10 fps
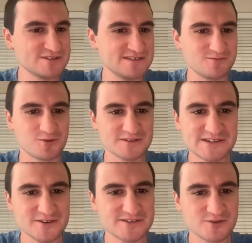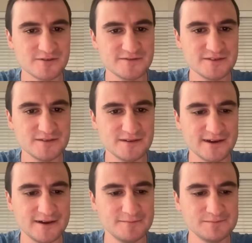hoisting the world series trophy
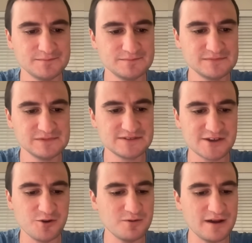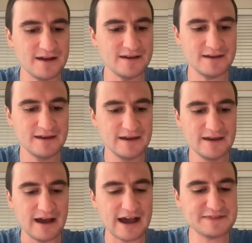um, so
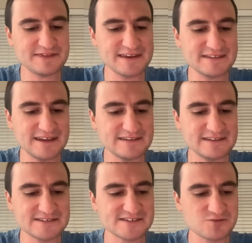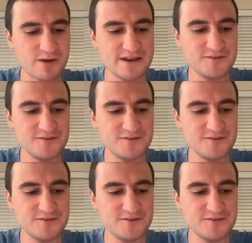I think that this is the way.